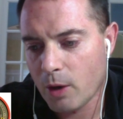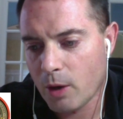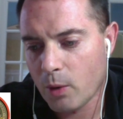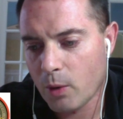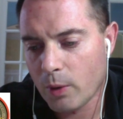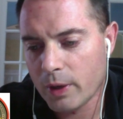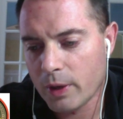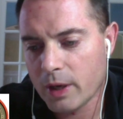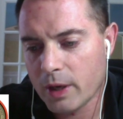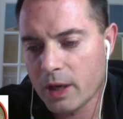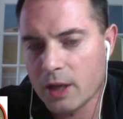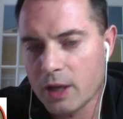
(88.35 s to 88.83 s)

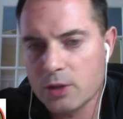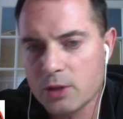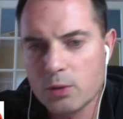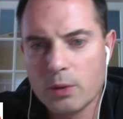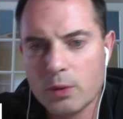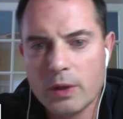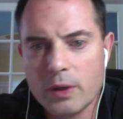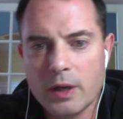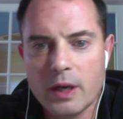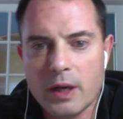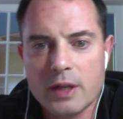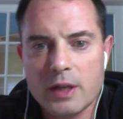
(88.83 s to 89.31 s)

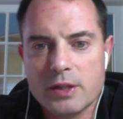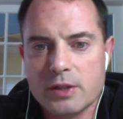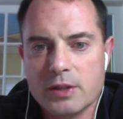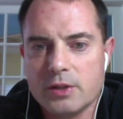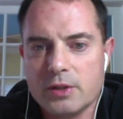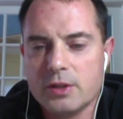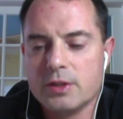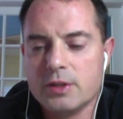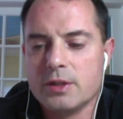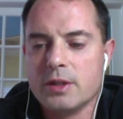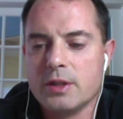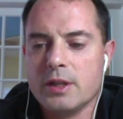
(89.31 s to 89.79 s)
oikos is
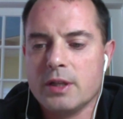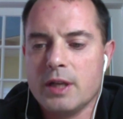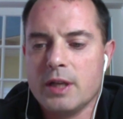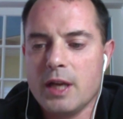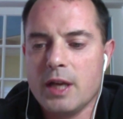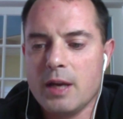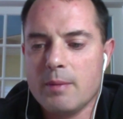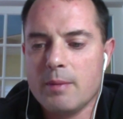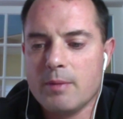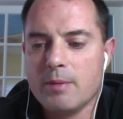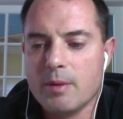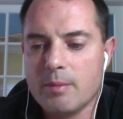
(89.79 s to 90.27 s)
just a
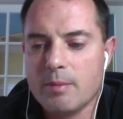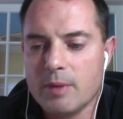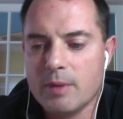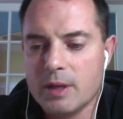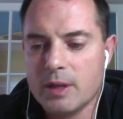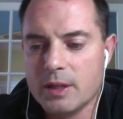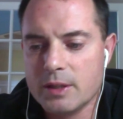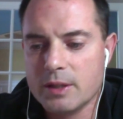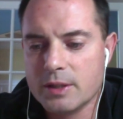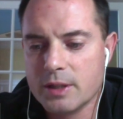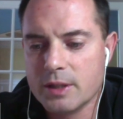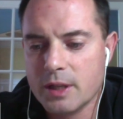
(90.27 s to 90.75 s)
name that
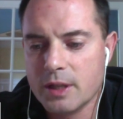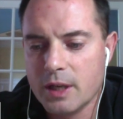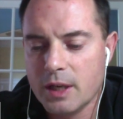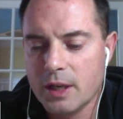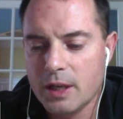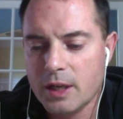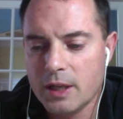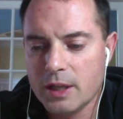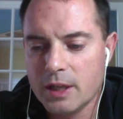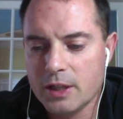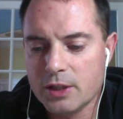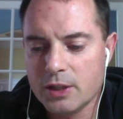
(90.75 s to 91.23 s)
means
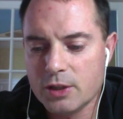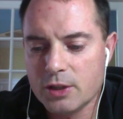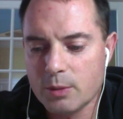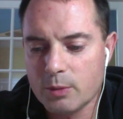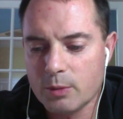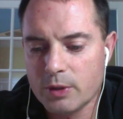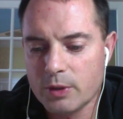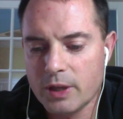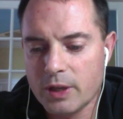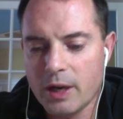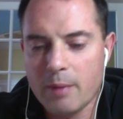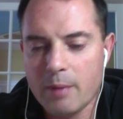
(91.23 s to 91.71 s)
he's
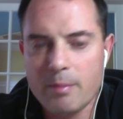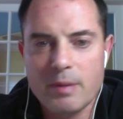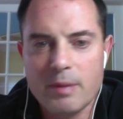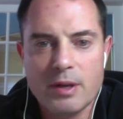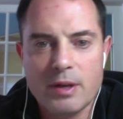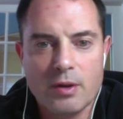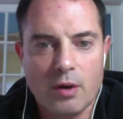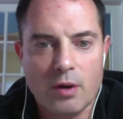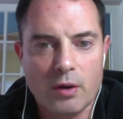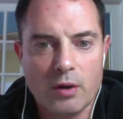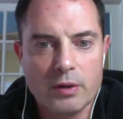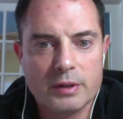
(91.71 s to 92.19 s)
someone that I
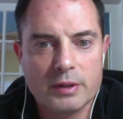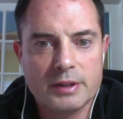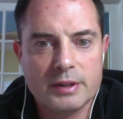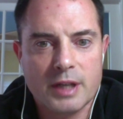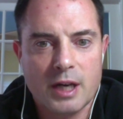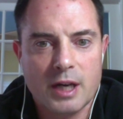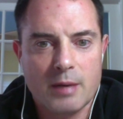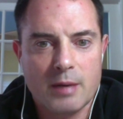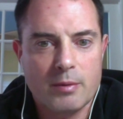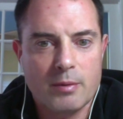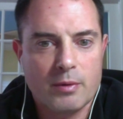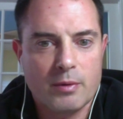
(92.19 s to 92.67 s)
meet all the
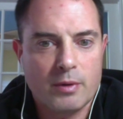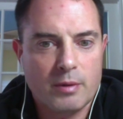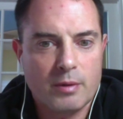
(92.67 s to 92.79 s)
time.